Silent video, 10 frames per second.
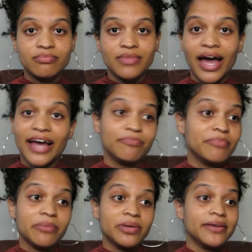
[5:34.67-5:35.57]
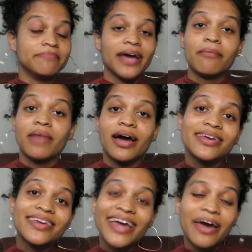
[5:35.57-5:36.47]
I'm
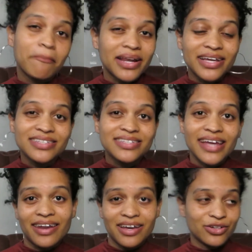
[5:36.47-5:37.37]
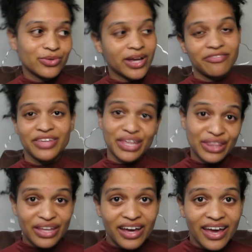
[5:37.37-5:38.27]
lucky, I'm blessed, and I don't have either,
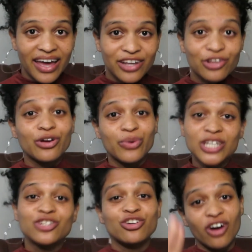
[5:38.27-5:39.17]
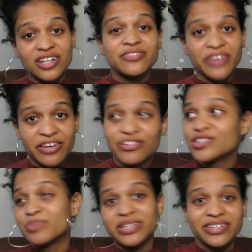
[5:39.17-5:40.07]
and you know what, you're God's
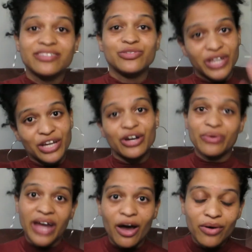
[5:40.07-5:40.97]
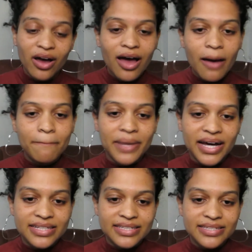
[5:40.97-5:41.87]
favorite, please, you can go now.
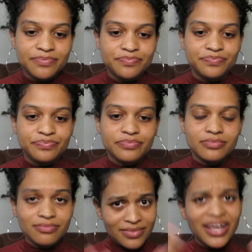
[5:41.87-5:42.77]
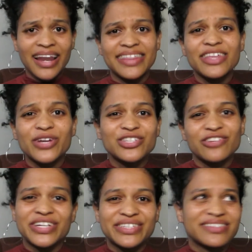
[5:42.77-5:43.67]
But let the rest of
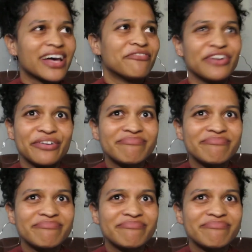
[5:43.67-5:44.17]
us suffer.